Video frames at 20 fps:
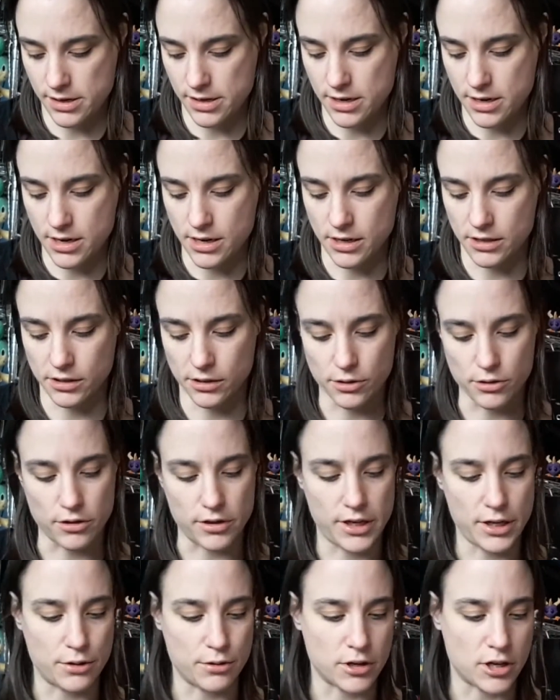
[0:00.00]
and I got a
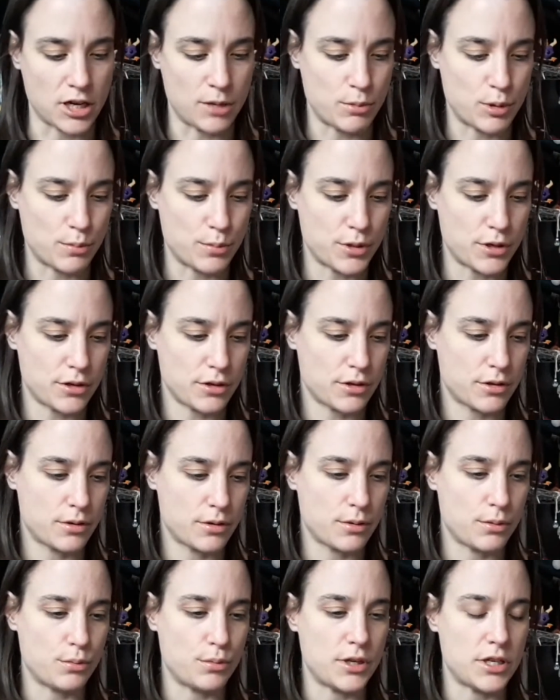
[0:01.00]
Neil Gaiman
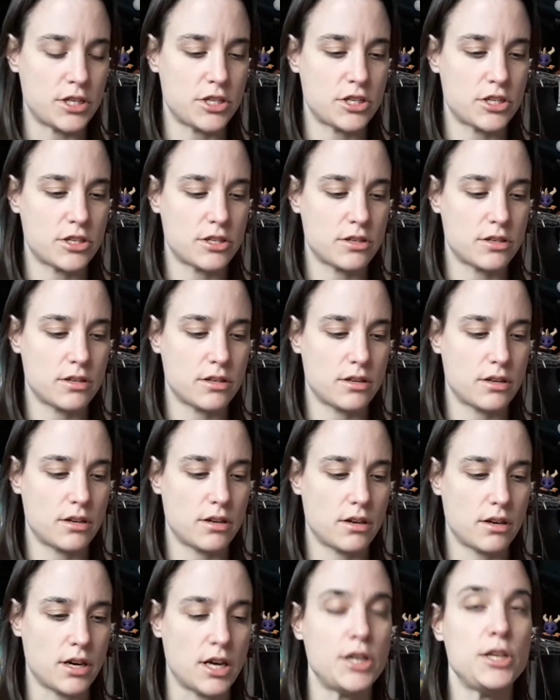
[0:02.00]
book, which
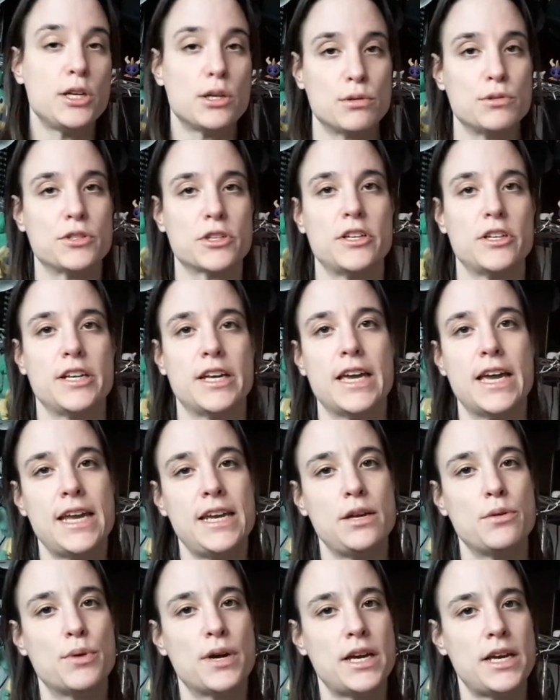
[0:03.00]
I knew I was going to get
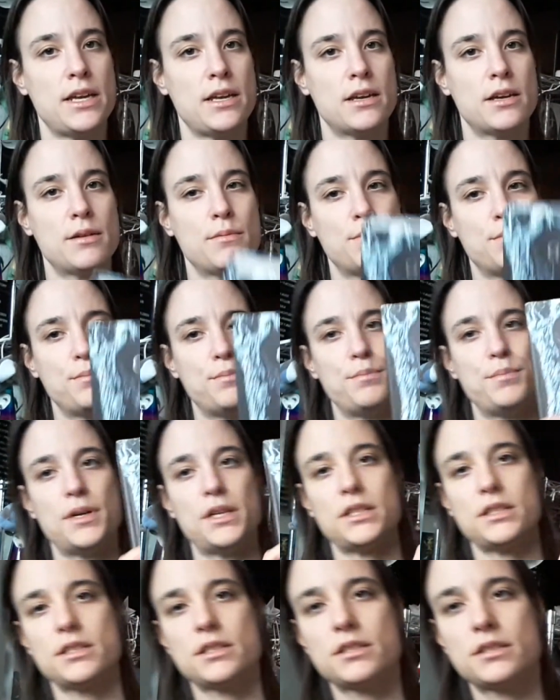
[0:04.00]
anyway,
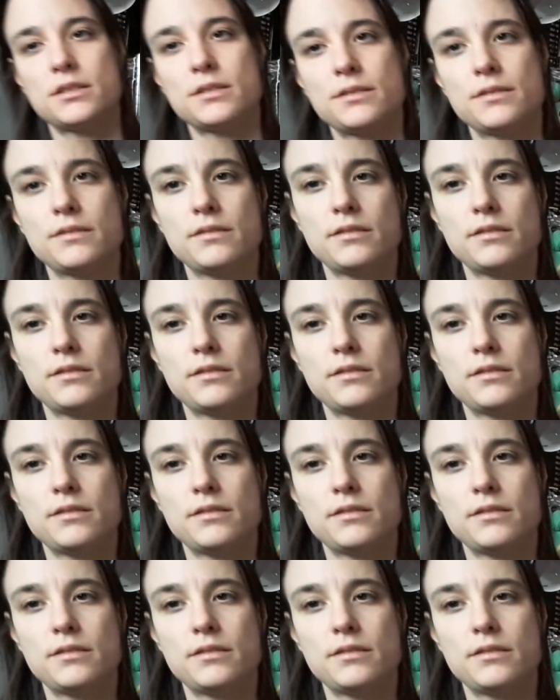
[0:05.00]
but